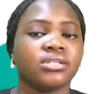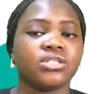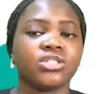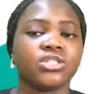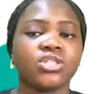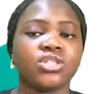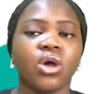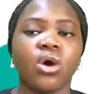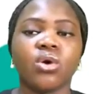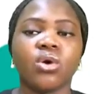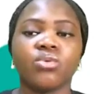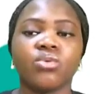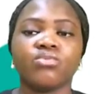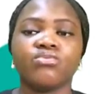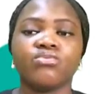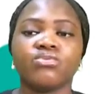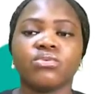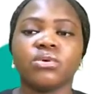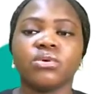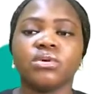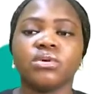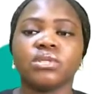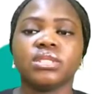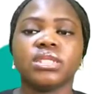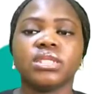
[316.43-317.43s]
So
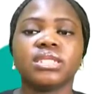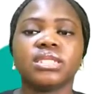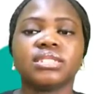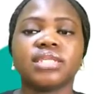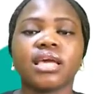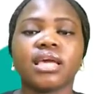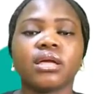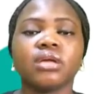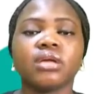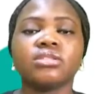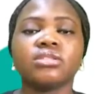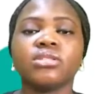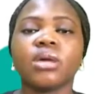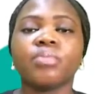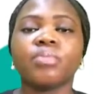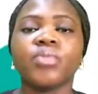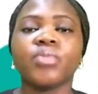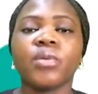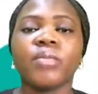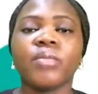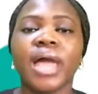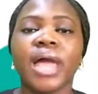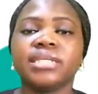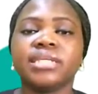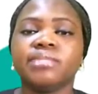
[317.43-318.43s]
the second top
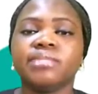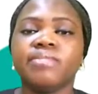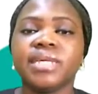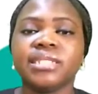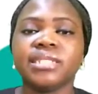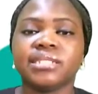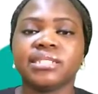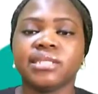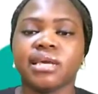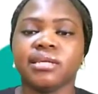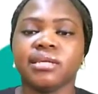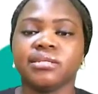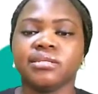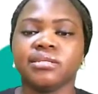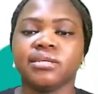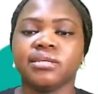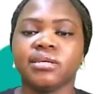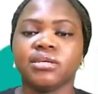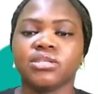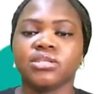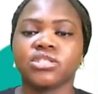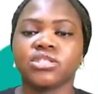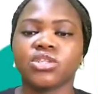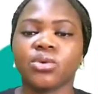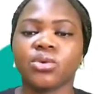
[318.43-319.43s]
number is missing.
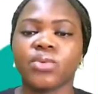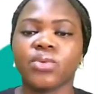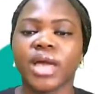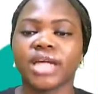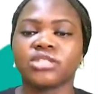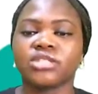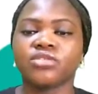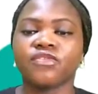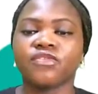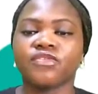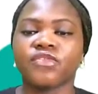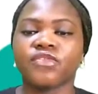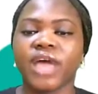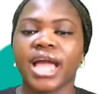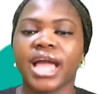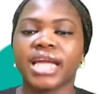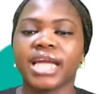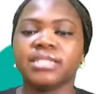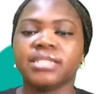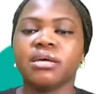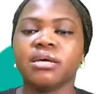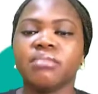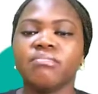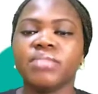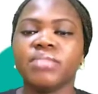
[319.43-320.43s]
So we have to
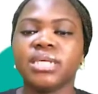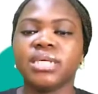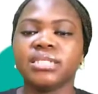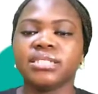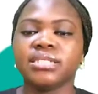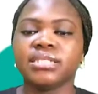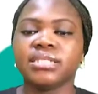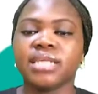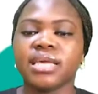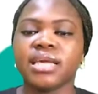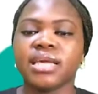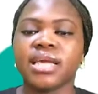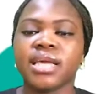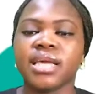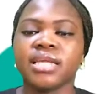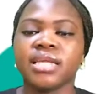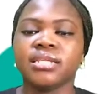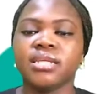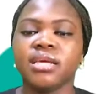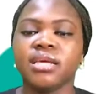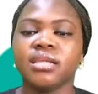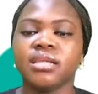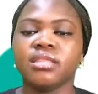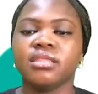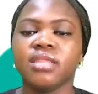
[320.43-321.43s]
find the
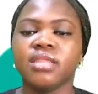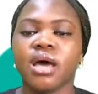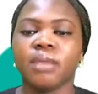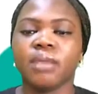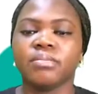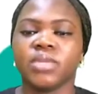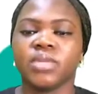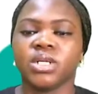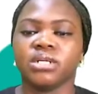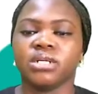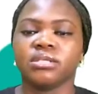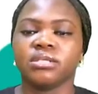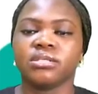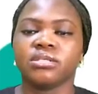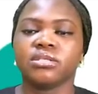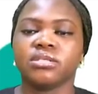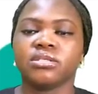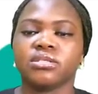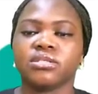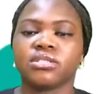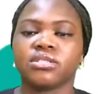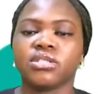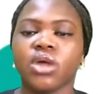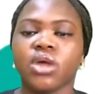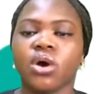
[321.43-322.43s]
missing number.
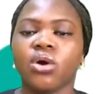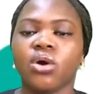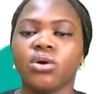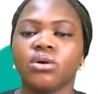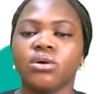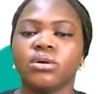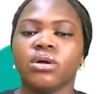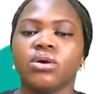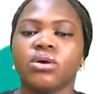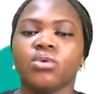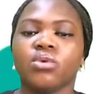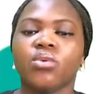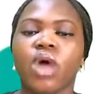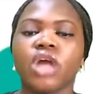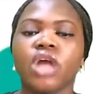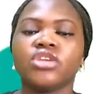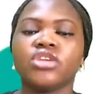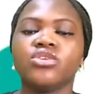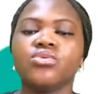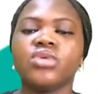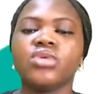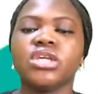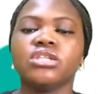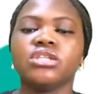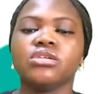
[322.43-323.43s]
So what
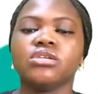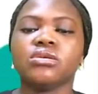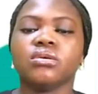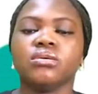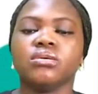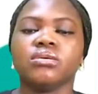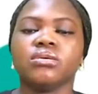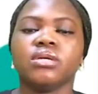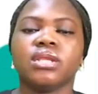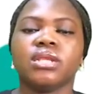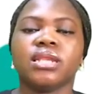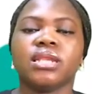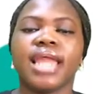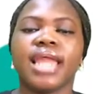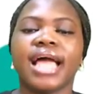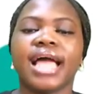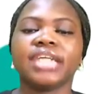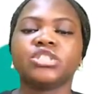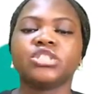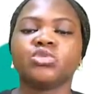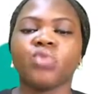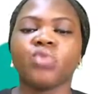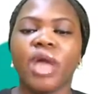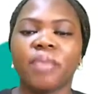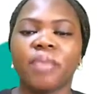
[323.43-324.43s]
do?
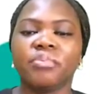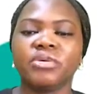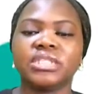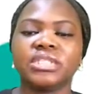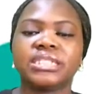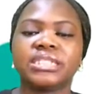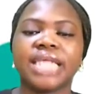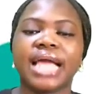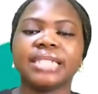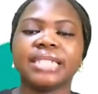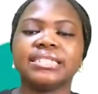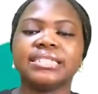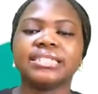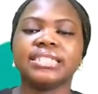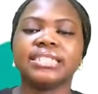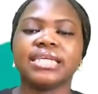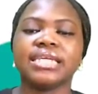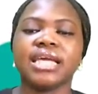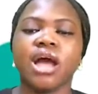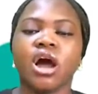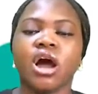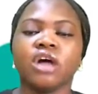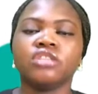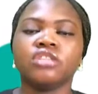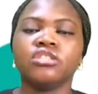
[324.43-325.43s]
Let's represent
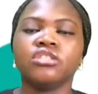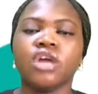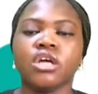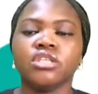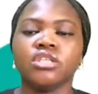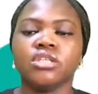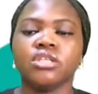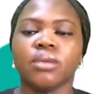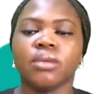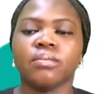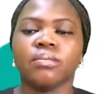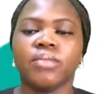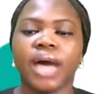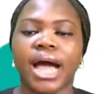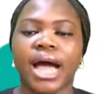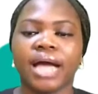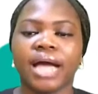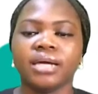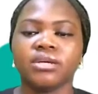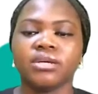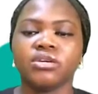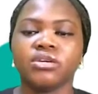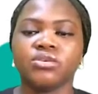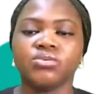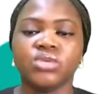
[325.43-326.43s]
the unknown number,
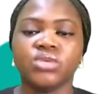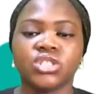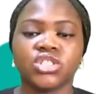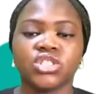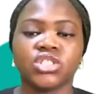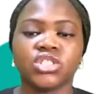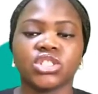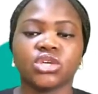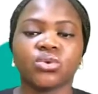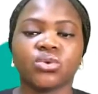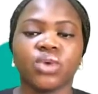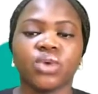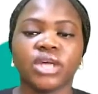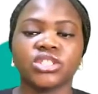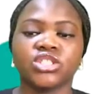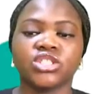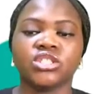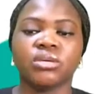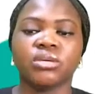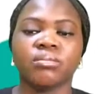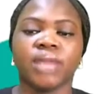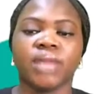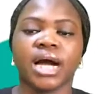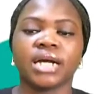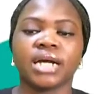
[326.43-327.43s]
which is the
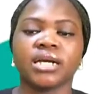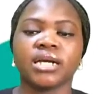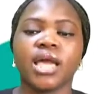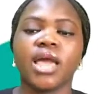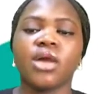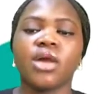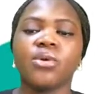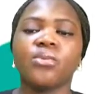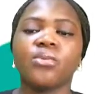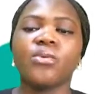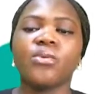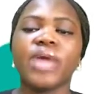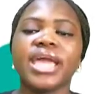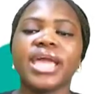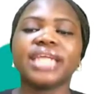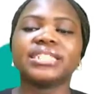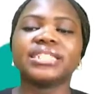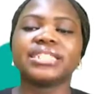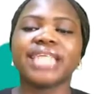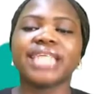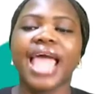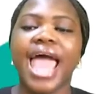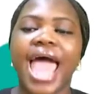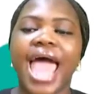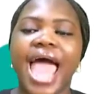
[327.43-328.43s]
question mark, with
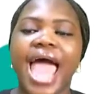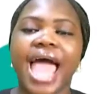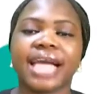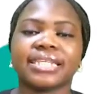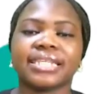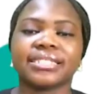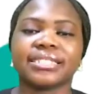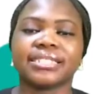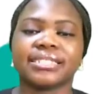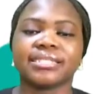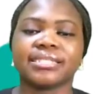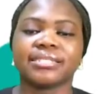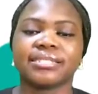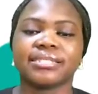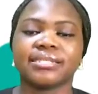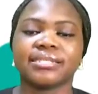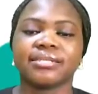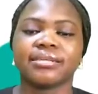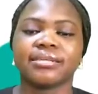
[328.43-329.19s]
X.